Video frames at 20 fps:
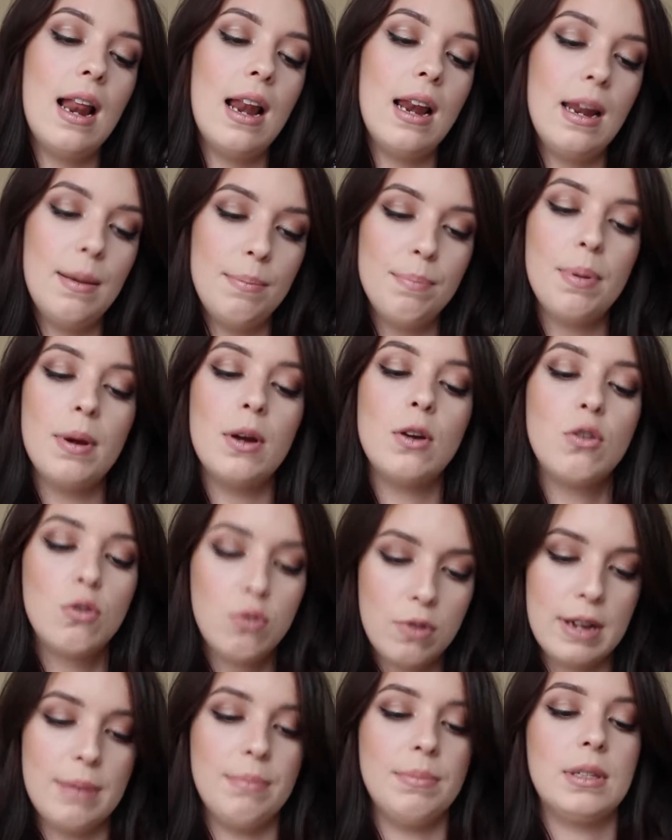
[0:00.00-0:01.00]
Lip
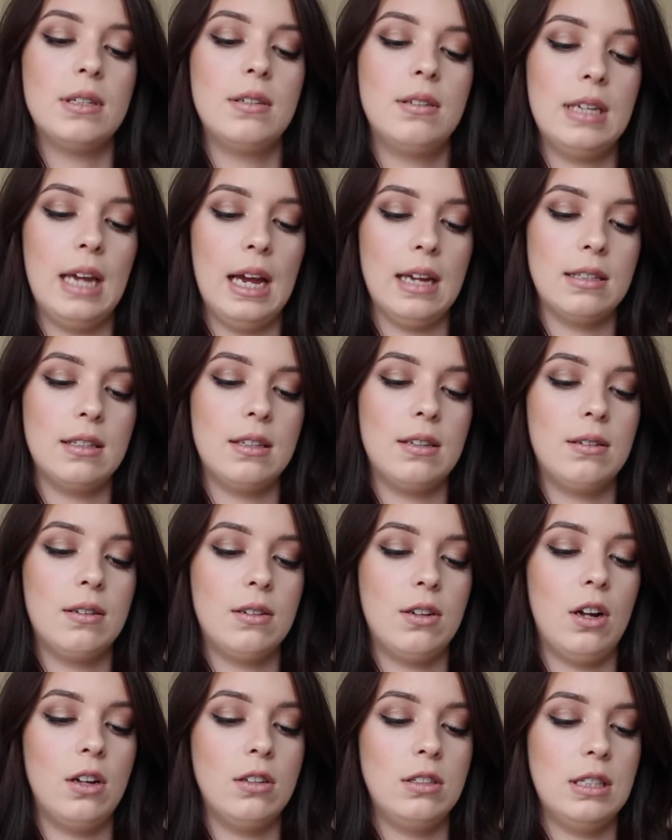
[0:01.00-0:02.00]
Creams. Yes,
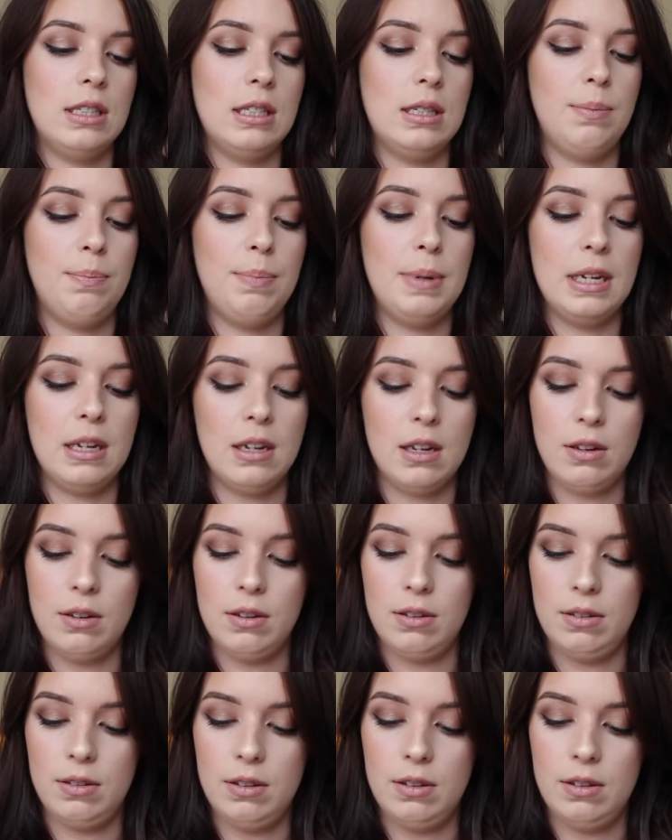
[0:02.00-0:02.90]
can't speak.